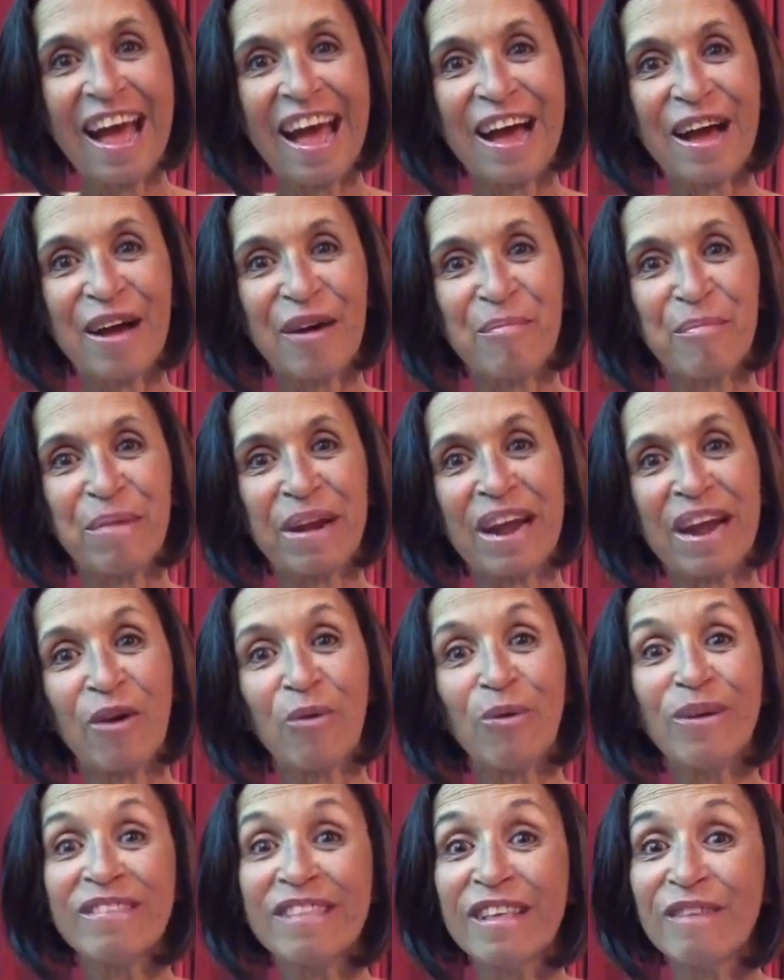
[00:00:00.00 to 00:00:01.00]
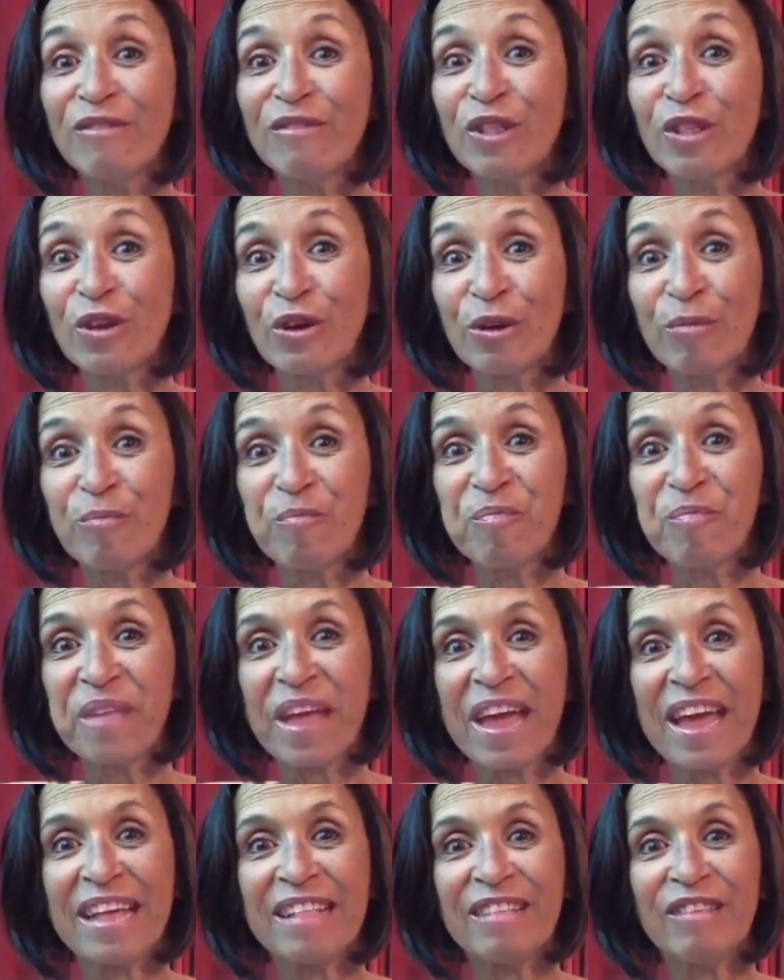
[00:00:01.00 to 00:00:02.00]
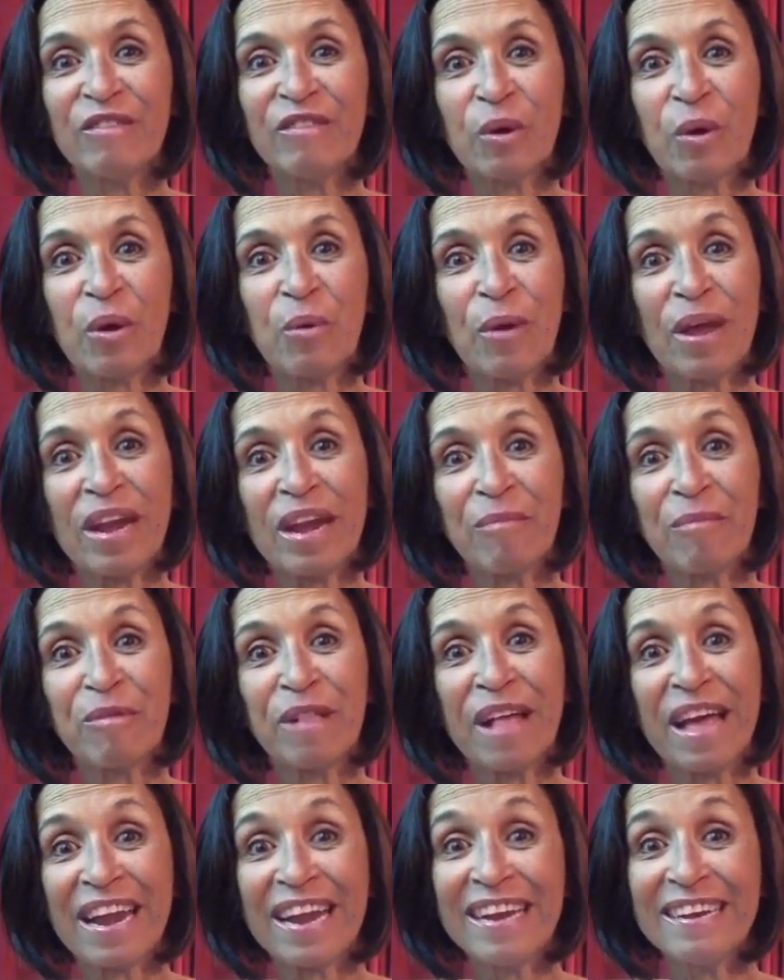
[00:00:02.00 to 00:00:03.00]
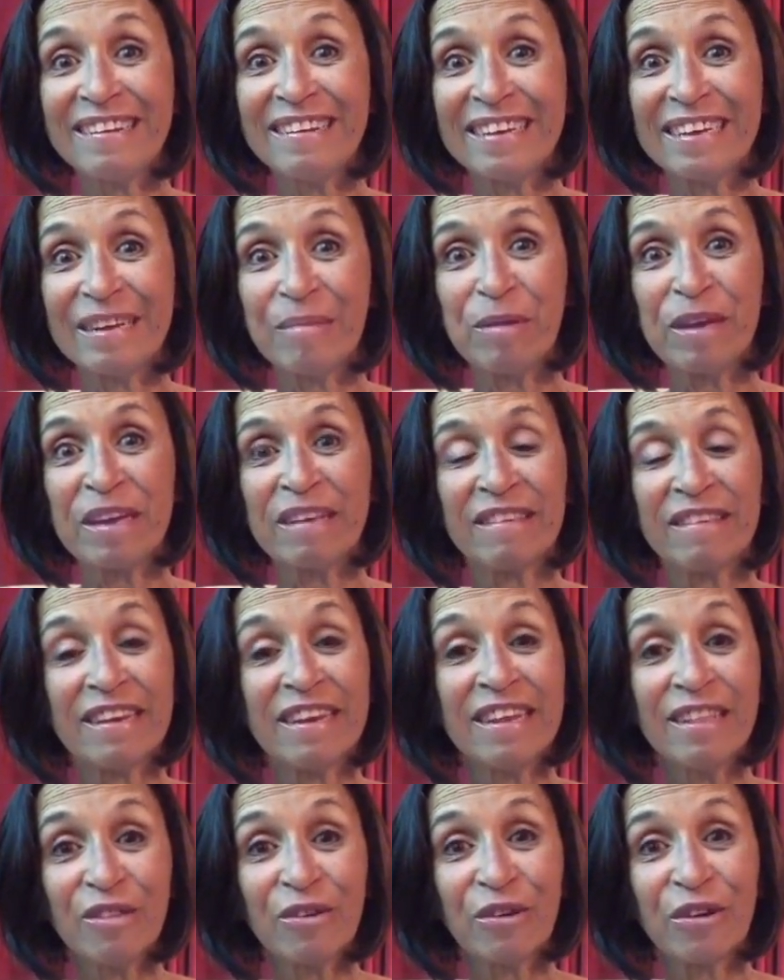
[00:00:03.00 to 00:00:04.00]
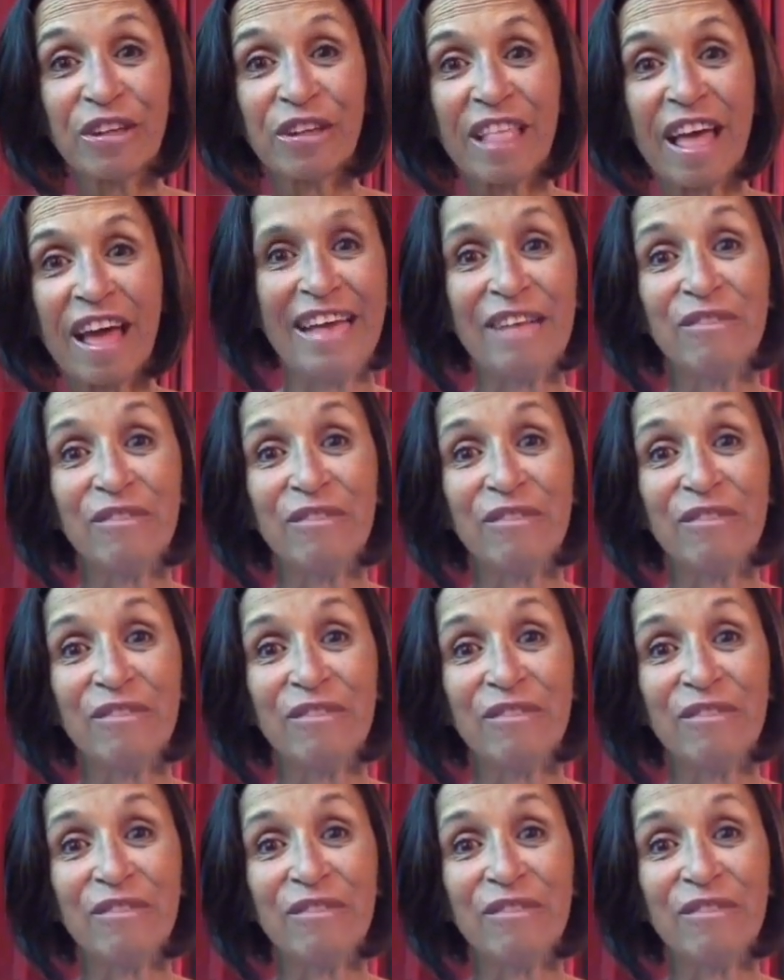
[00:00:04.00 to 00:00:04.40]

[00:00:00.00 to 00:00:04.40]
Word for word: Um, but I always love to learn, and so I went, and I'm glad I did because I did learn a lot.